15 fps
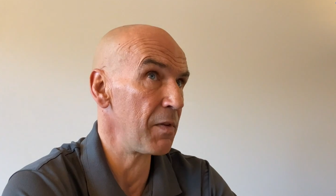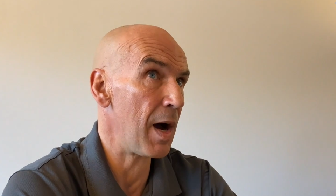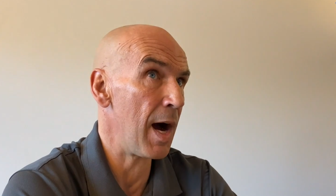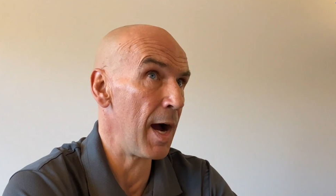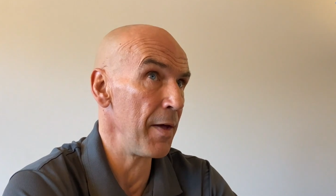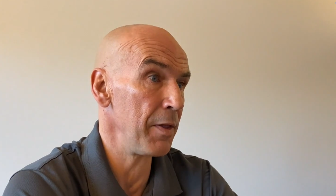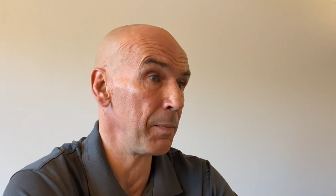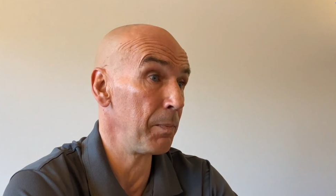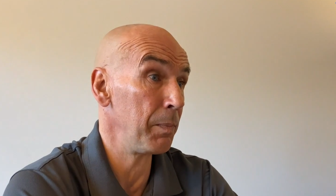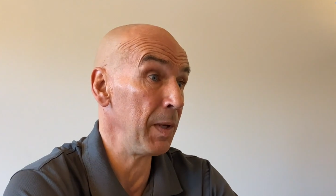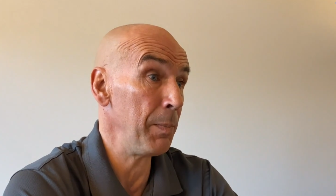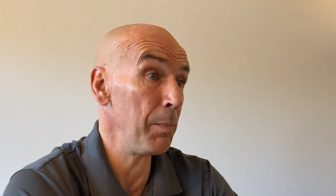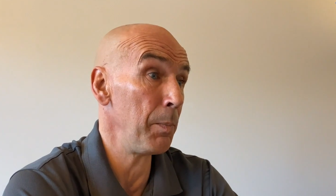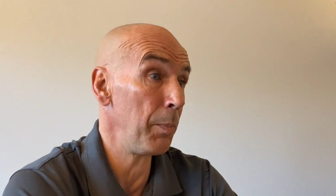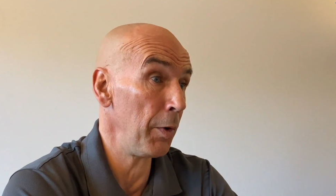either been
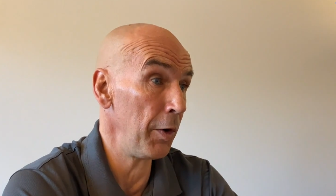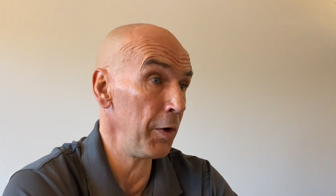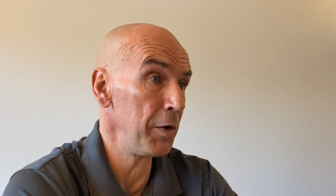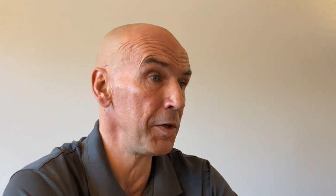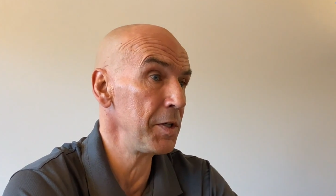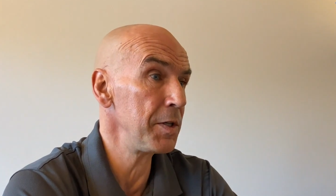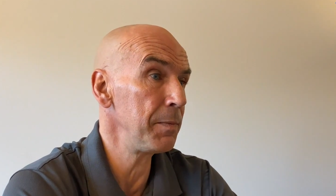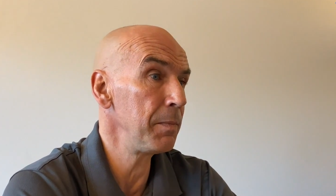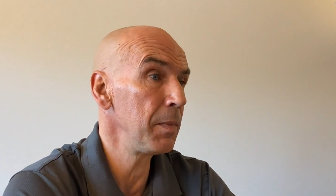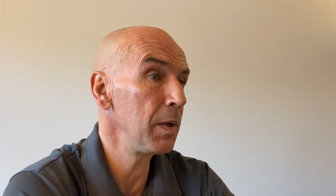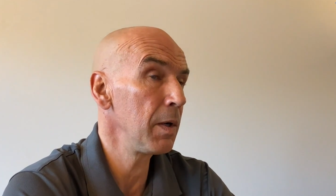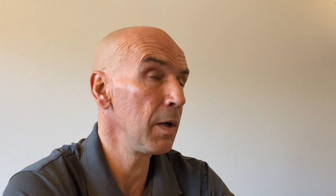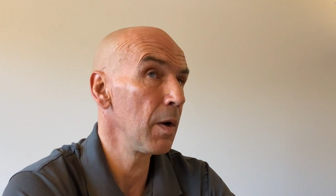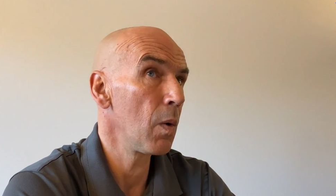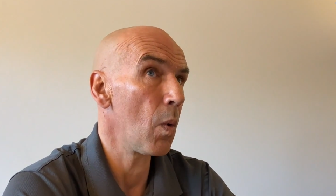burned
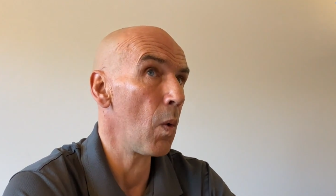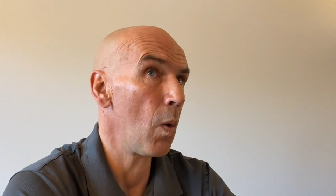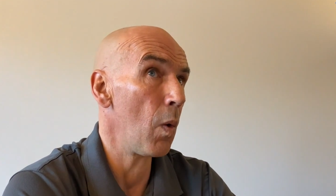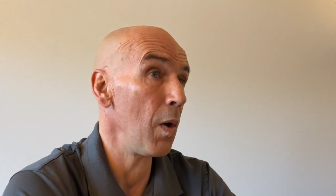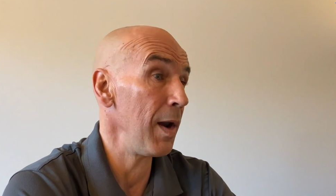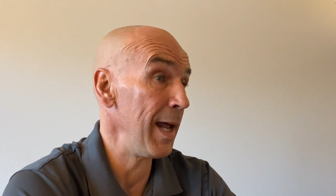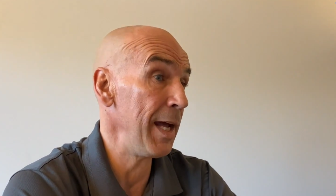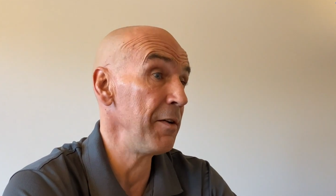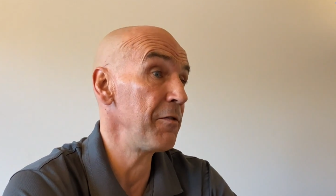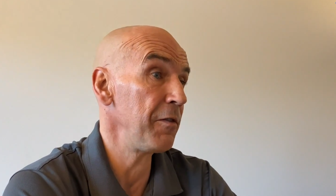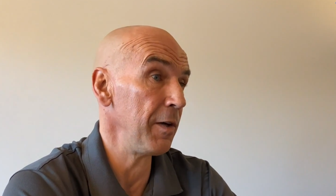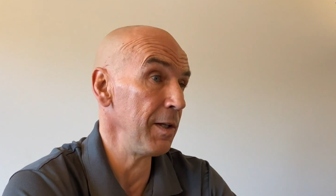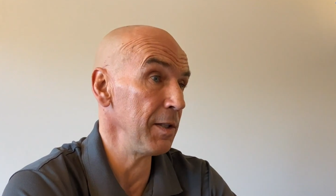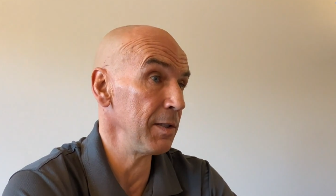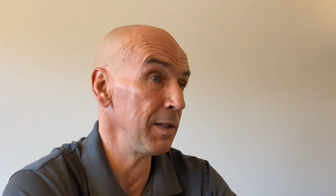or
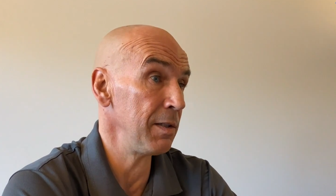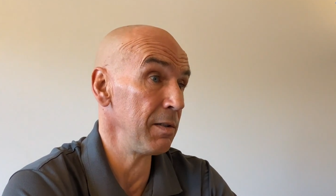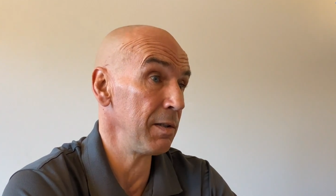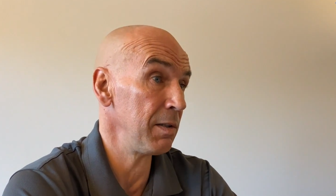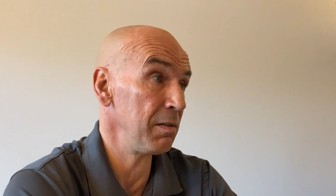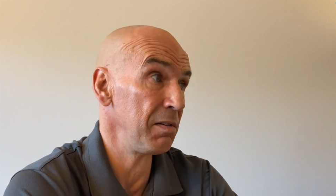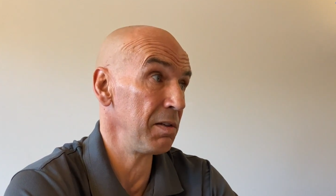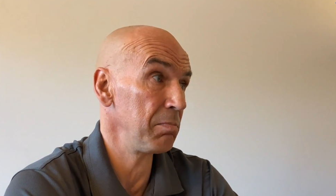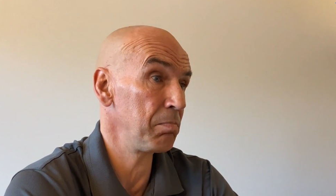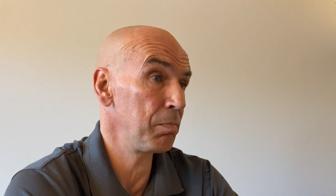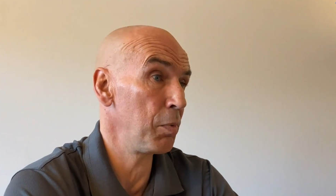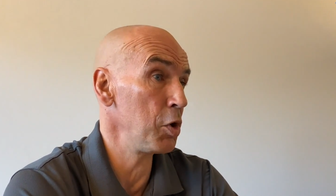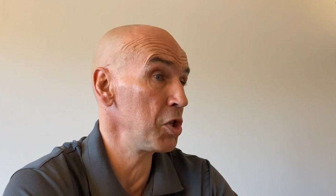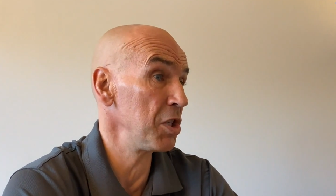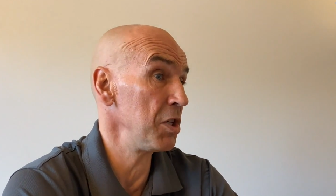landfilled and
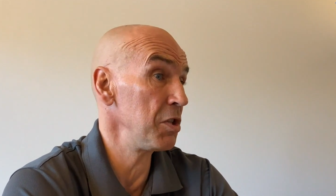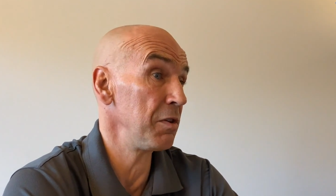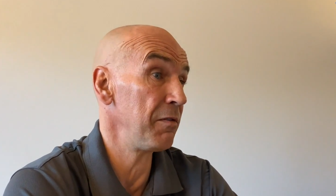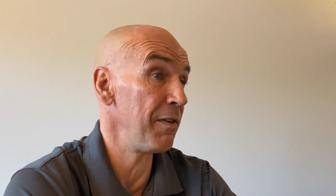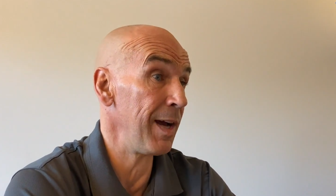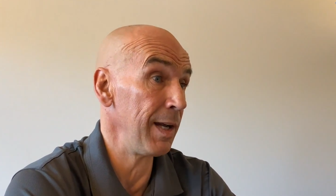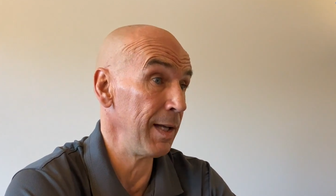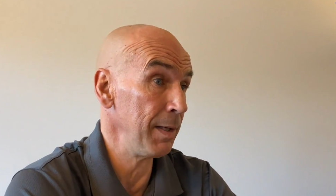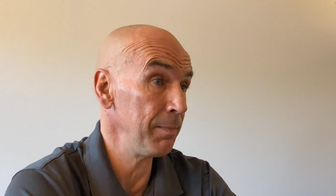pushed into valley.